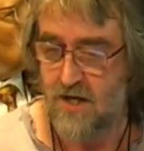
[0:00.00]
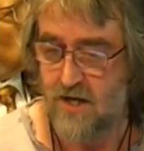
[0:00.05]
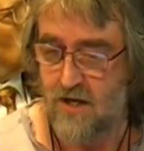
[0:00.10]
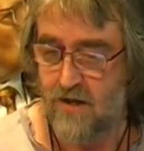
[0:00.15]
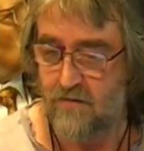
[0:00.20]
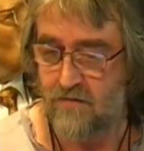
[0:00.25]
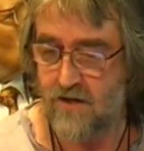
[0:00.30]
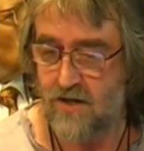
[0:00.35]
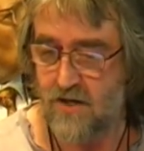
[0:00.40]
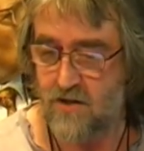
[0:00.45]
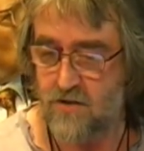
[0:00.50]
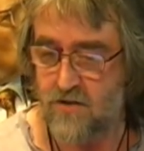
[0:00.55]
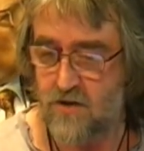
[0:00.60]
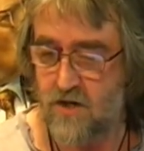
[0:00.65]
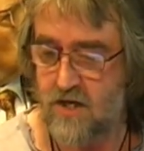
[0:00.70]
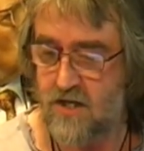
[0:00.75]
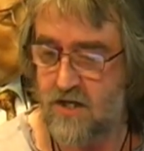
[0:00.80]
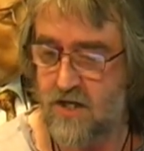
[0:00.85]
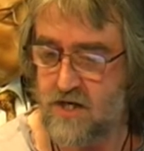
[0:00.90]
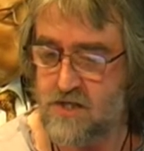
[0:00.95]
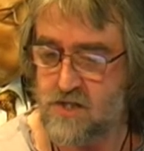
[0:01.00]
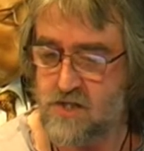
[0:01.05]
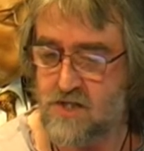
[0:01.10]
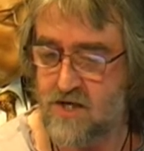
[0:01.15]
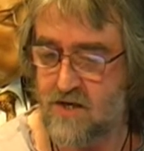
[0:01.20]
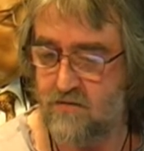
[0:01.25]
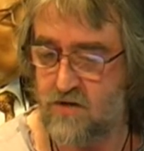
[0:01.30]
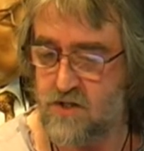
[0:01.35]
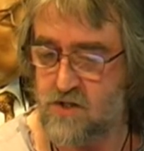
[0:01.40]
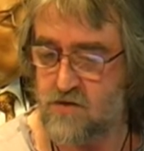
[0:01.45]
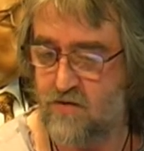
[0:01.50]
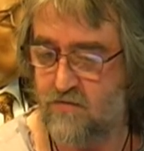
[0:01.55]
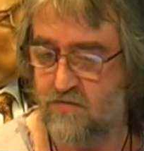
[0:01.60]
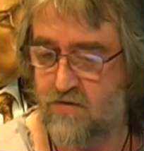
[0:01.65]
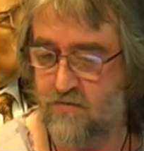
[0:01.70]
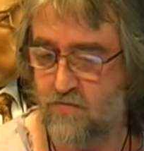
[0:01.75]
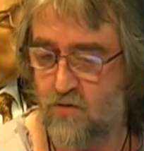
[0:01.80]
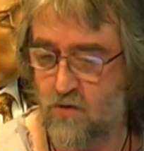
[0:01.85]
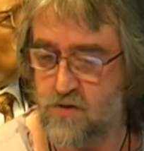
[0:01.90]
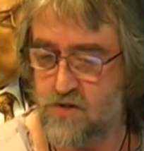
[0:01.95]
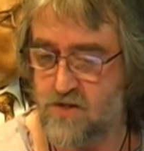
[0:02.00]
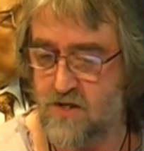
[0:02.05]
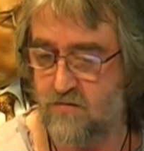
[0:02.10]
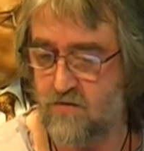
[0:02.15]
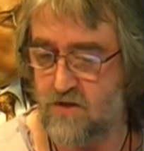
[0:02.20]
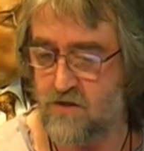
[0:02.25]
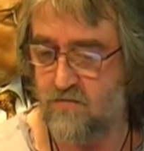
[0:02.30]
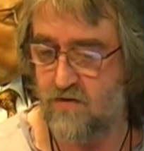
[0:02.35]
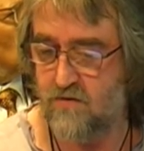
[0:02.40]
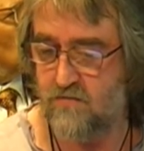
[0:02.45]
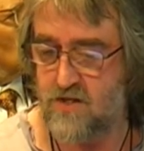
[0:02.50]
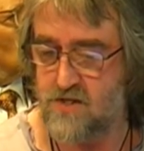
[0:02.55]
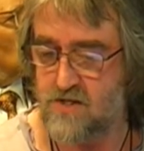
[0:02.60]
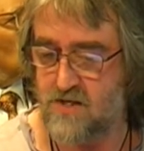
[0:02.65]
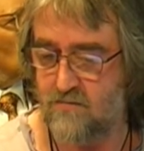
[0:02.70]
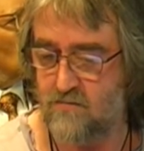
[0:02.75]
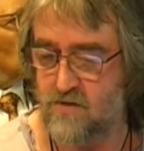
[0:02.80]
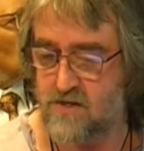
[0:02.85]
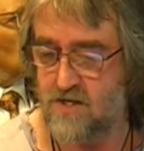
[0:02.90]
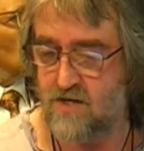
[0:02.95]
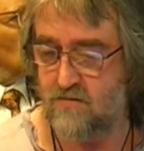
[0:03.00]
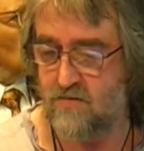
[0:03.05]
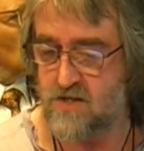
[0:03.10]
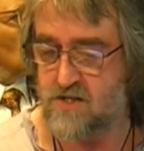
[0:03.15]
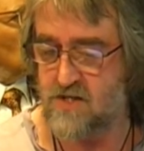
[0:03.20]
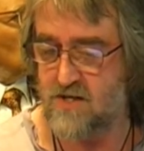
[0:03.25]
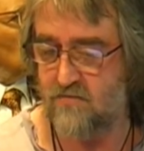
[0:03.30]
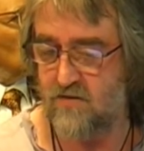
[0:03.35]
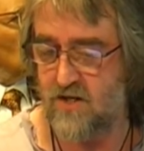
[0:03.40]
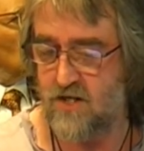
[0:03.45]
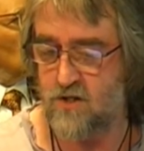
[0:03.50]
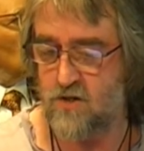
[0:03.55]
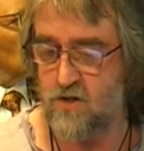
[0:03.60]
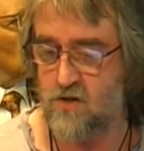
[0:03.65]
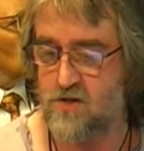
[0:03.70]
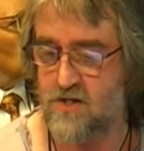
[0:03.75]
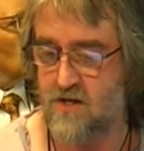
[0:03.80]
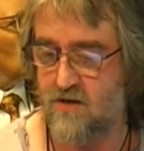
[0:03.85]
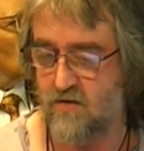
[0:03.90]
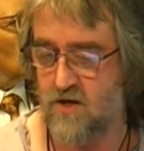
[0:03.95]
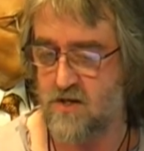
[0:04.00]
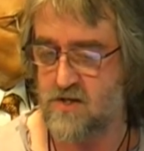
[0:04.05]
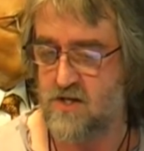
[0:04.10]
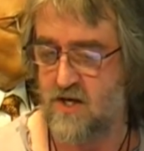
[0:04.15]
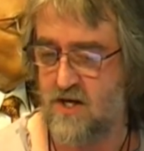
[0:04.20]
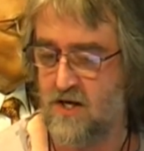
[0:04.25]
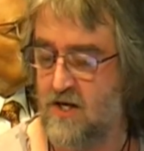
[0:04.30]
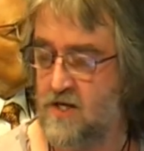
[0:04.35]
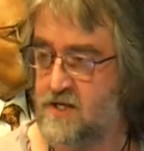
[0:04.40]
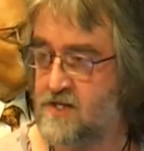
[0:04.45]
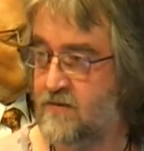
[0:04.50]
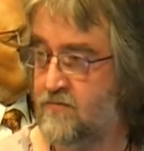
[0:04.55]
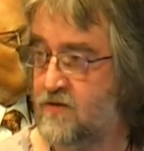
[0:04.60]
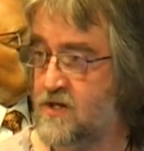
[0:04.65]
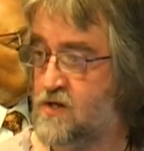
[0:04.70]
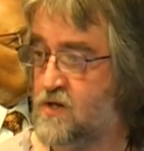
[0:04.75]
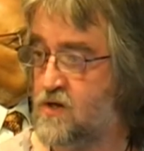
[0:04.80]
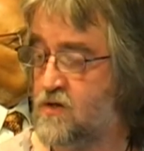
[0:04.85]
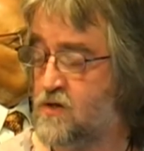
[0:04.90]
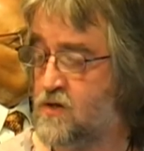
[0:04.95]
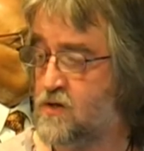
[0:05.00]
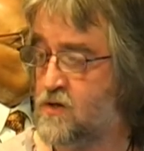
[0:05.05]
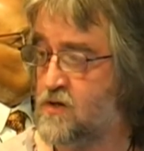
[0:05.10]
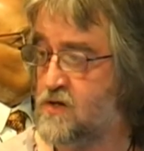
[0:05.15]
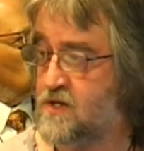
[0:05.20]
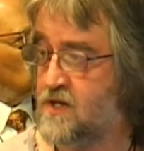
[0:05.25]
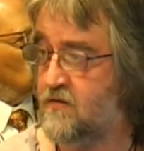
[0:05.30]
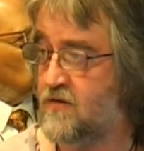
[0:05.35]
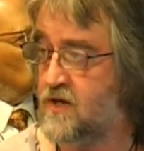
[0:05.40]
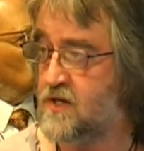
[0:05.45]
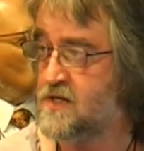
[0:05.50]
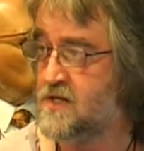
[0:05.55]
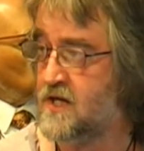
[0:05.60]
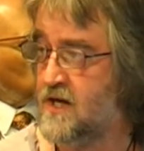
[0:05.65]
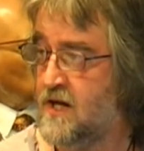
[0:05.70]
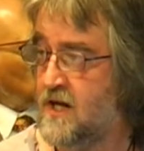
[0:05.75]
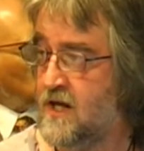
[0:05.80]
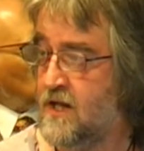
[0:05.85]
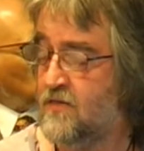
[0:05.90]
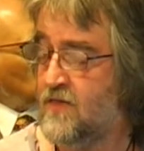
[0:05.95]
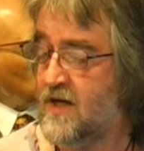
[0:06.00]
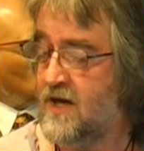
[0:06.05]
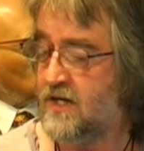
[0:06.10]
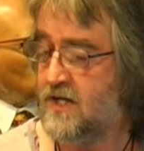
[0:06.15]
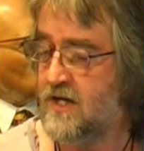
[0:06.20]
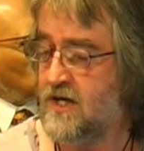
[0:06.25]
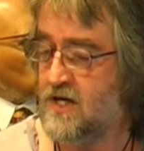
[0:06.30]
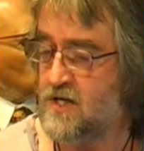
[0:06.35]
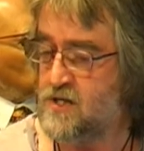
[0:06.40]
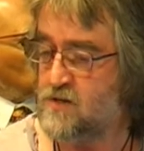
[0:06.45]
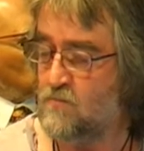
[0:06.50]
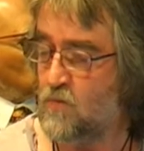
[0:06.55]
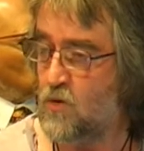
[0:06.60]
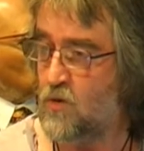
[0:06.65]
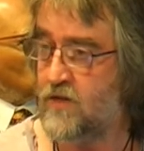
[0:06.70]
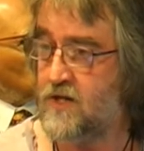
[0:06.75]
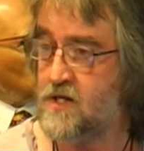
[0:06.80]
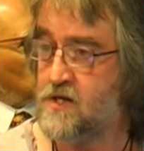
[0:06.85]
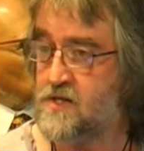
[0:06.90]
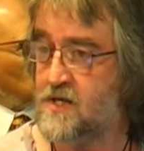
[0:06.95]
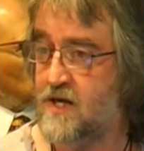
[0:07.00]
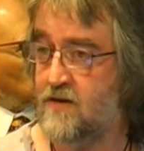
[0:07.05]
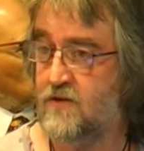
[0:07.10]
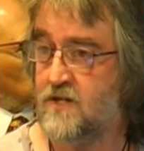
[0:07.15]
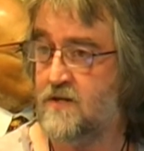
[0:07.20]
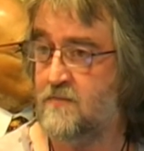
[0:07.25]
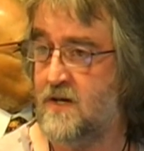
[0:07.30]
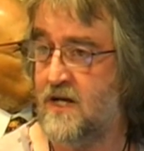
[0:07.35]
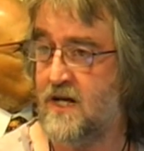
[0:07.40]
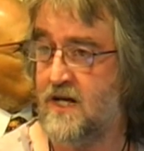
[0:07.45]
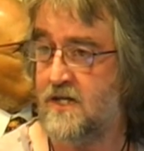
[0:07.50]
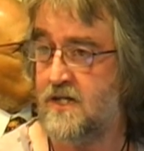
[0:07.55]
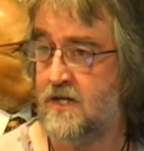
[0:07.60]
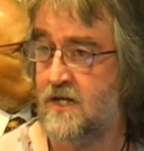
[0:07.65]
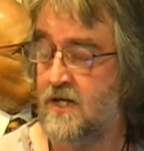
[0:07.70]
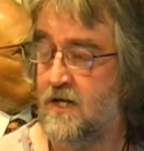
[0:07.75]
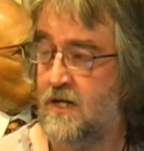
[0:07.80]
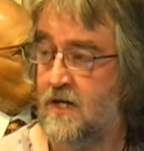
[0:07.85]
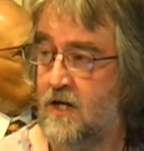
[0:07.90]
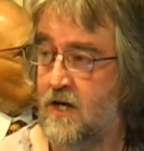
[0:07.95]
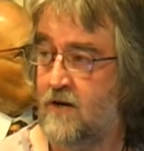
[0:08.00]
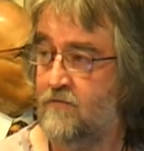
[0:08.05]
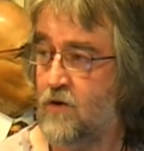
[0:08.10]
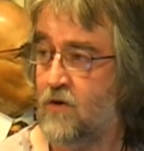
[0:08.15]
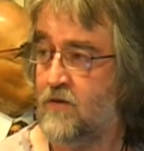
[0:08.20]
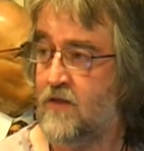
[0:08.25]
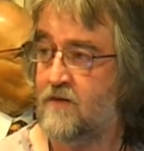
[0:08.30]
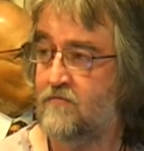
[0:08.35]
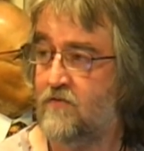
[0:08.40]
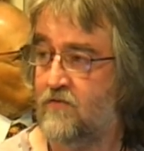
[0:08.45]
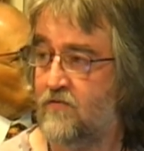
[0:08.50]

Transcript: and they get thirty-nine sieverts, fifty-four sieverts, fifty-seven sieverts, seventy-two sieverts. seventy-two sieverts, that is more than a sievert a minute. If you're there for